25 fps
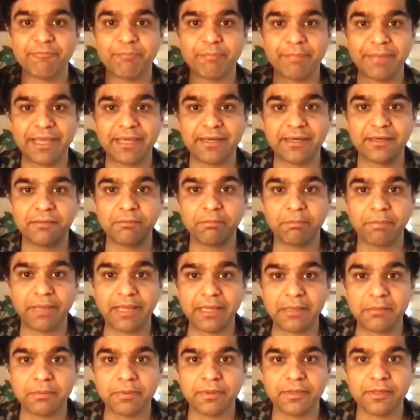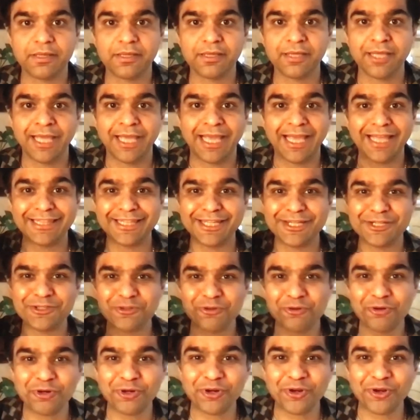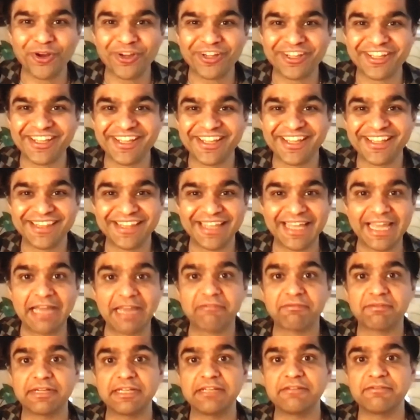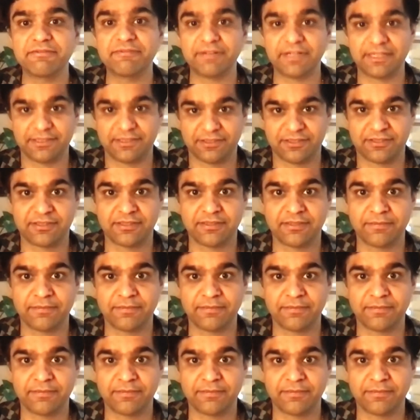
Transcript: pen and paper and they're door knocking and they have leaflets.